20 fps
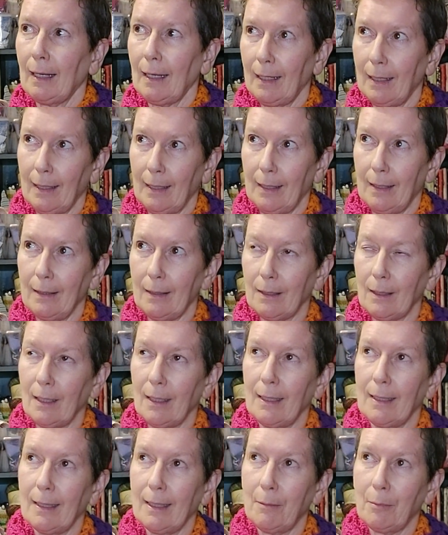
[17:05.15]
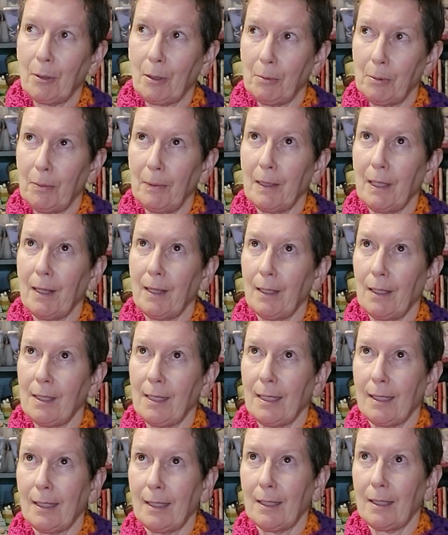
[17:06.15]
And I'd need probably
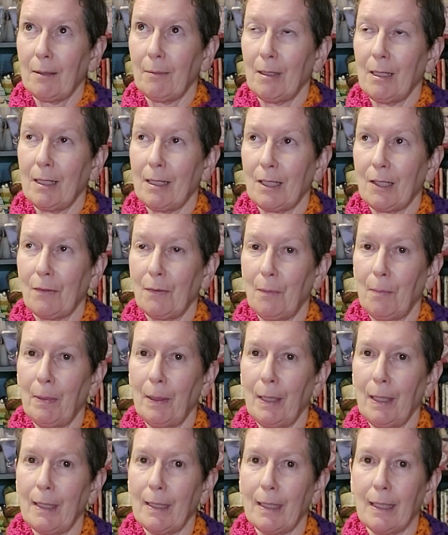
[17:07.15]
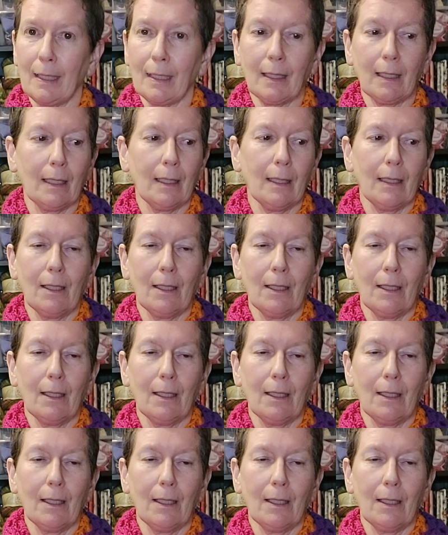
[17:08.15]
30 centimeters for binding.